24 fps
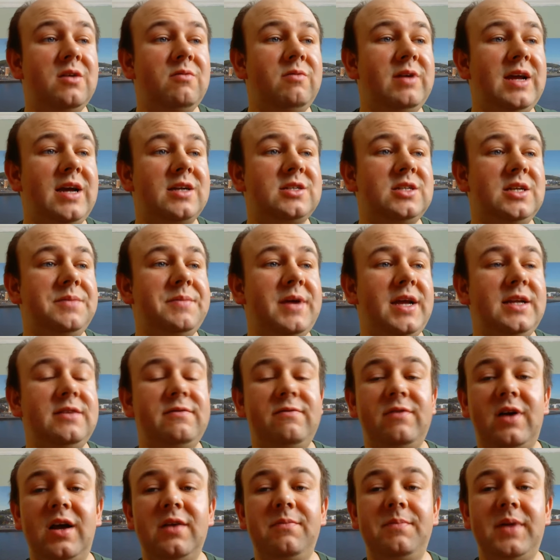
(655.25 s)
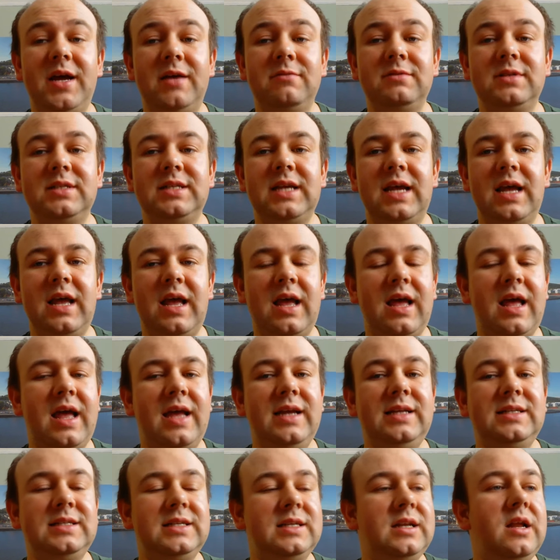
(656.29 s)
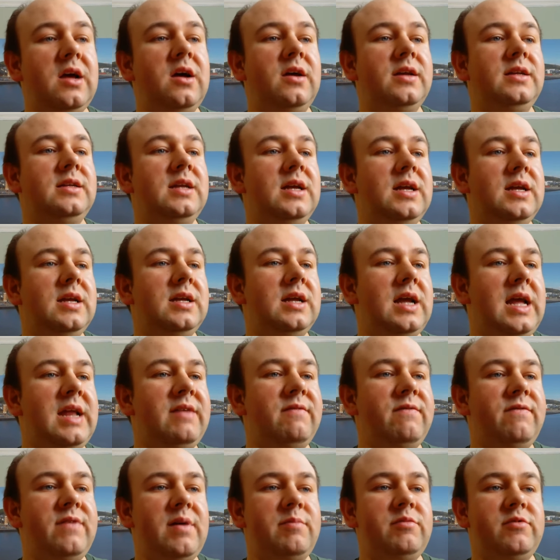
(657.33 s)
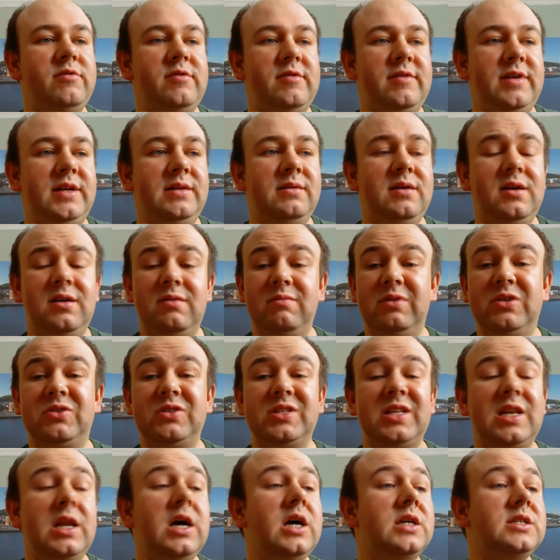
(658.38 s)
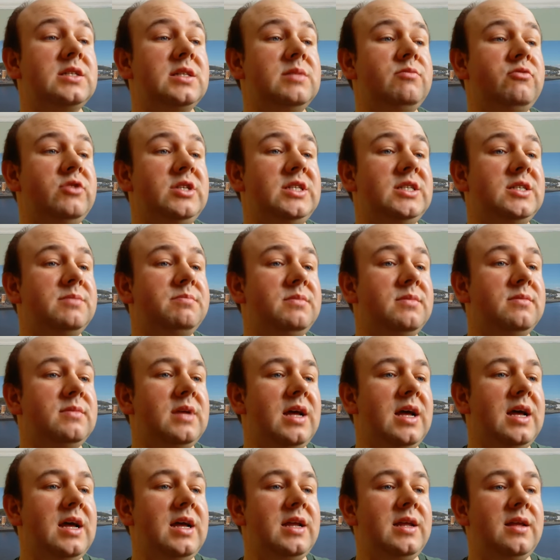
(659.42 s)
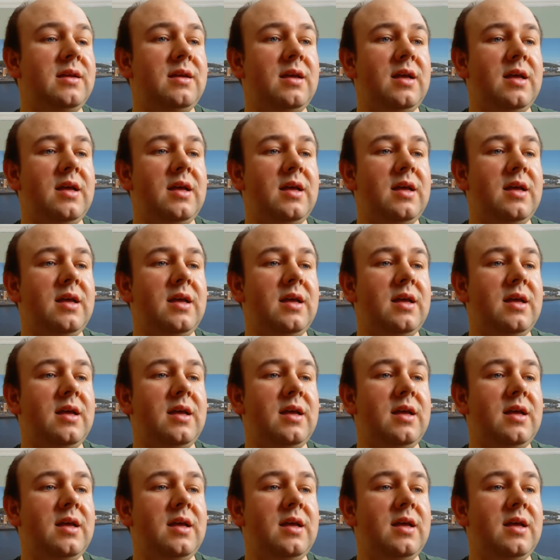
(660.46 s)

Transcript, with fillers: We actually made five pounds eighty nine in February, which was the last of the British uh,